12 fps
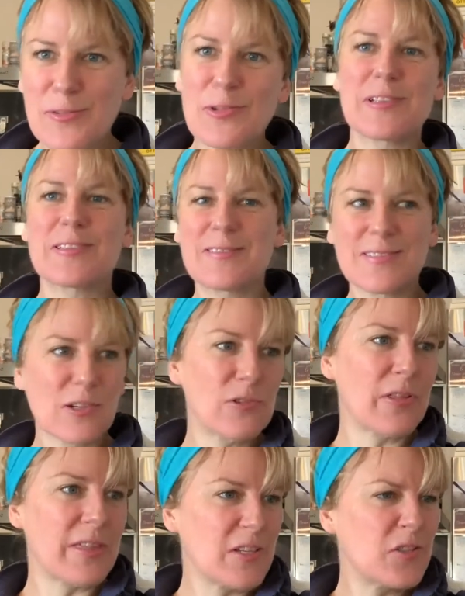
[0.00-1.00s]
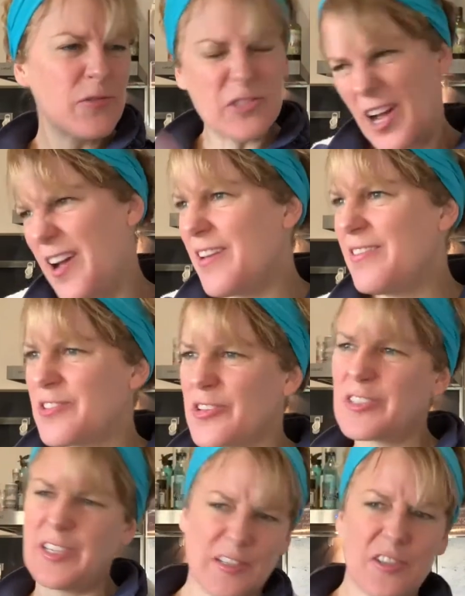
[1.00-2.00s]
all the things you've done, the
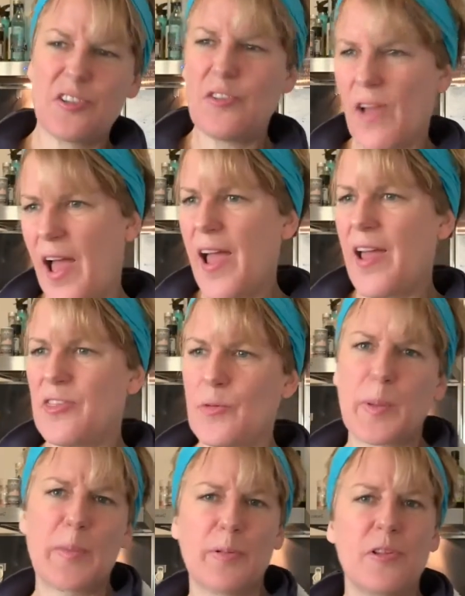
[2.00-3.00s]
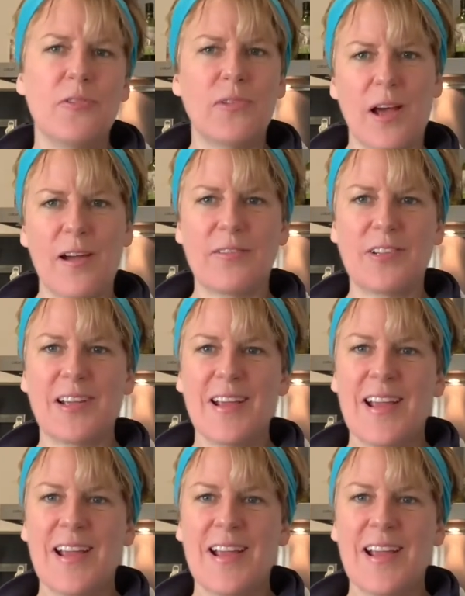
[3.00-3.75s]
successes you've had, the people you've loved.